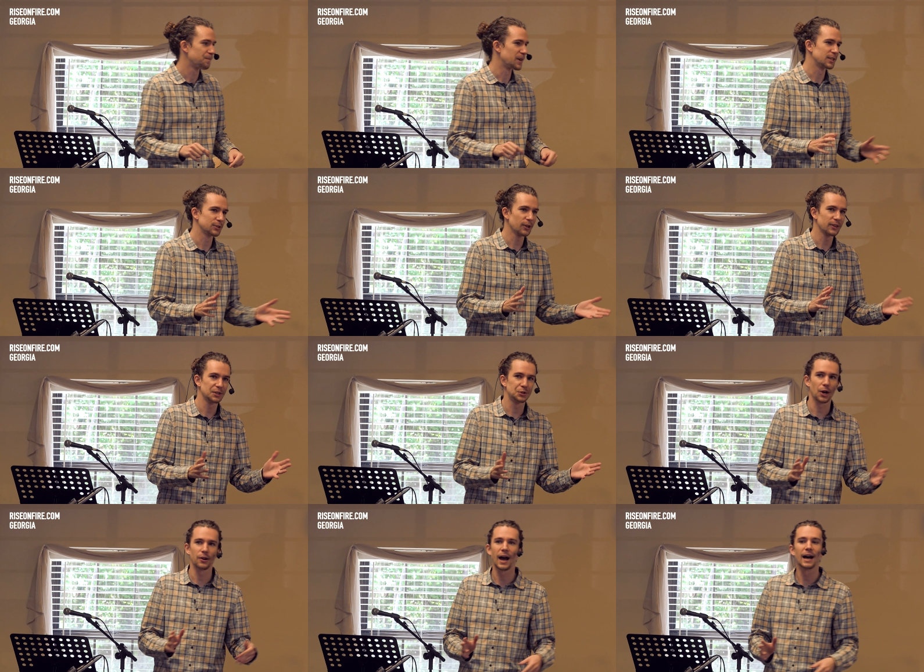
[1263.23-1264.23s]
But it's not that
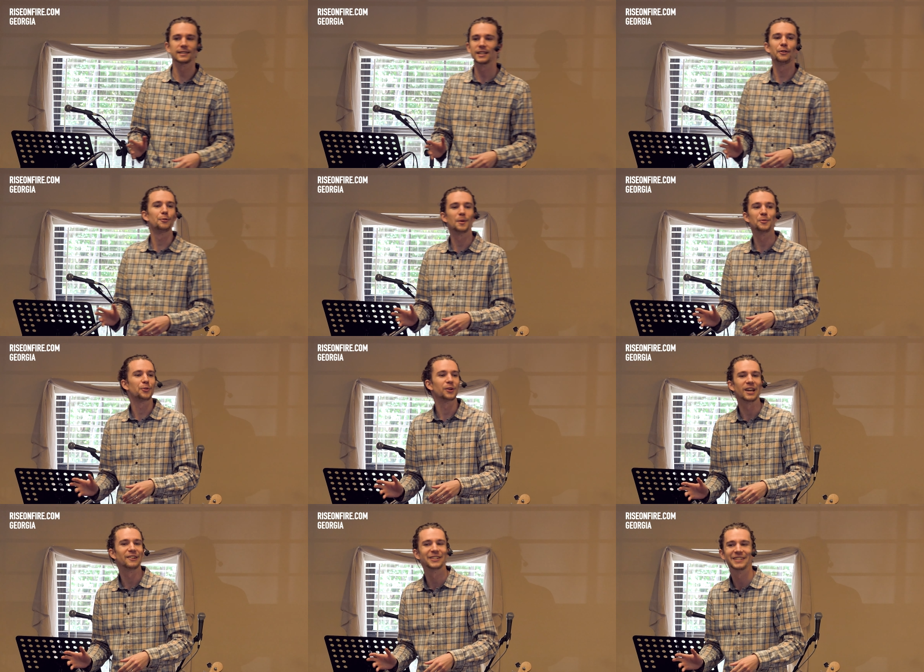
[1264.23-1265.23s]
Jonah hasn't ever been
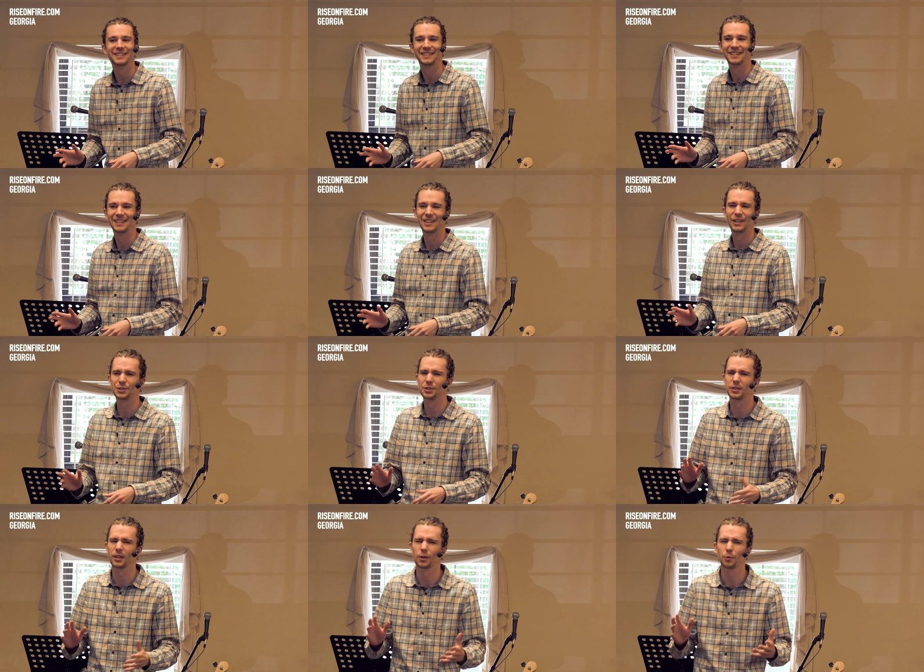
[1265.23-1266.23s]
forgiven. You
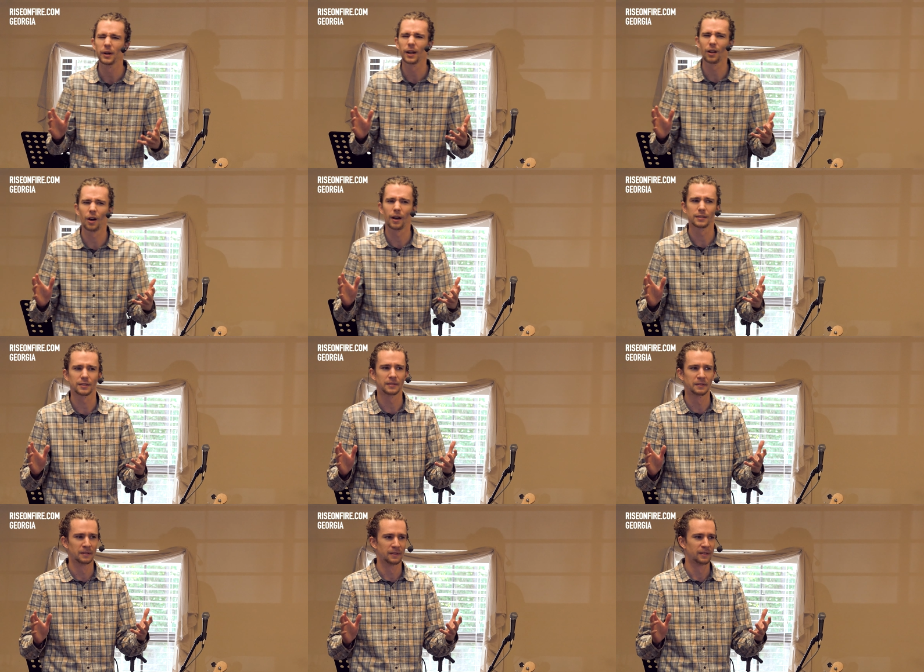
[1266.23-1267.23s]
just didn't realize it.
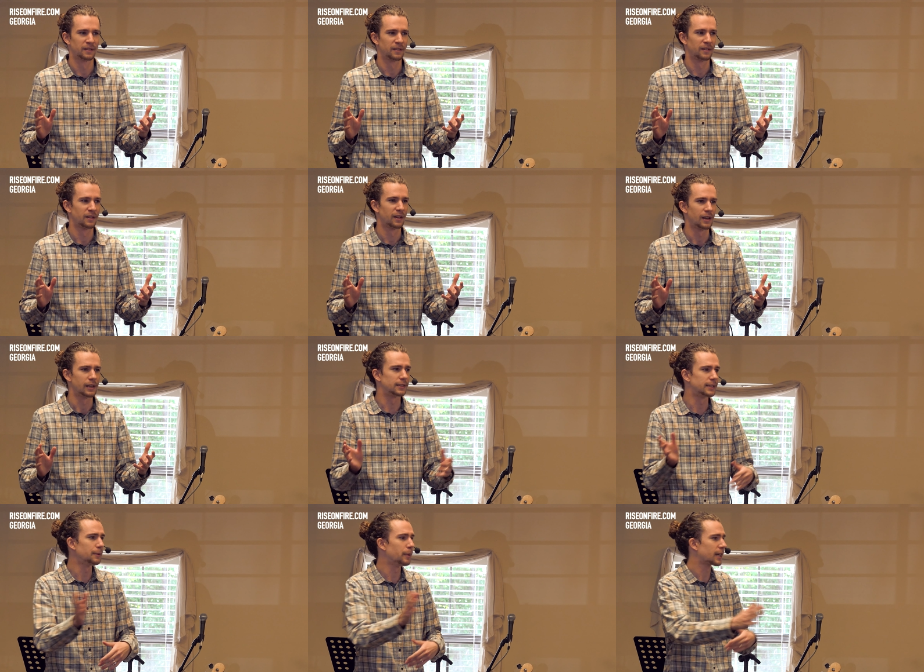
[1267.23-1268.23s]
You
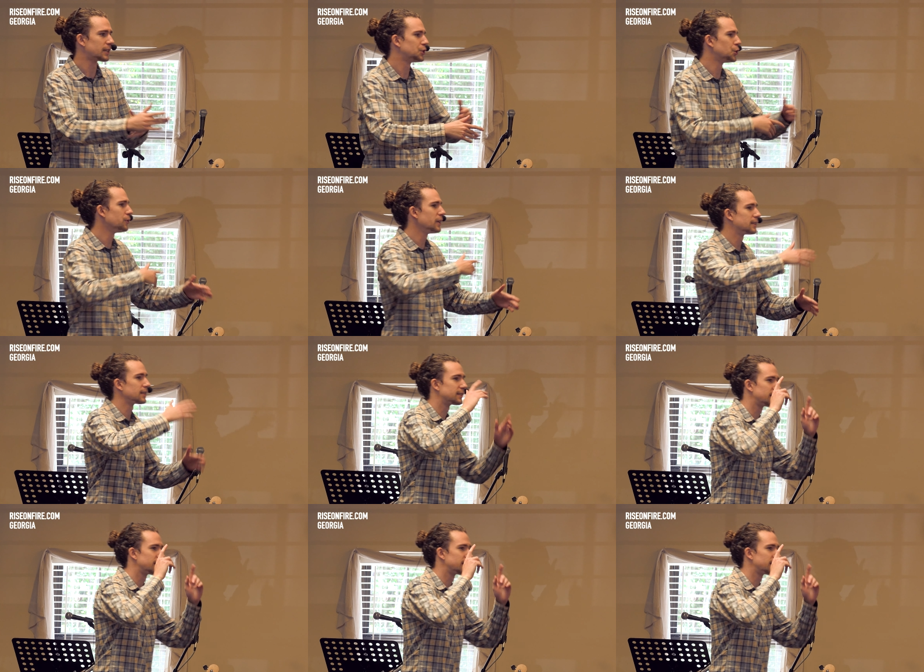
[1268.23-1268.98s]
see, because you need to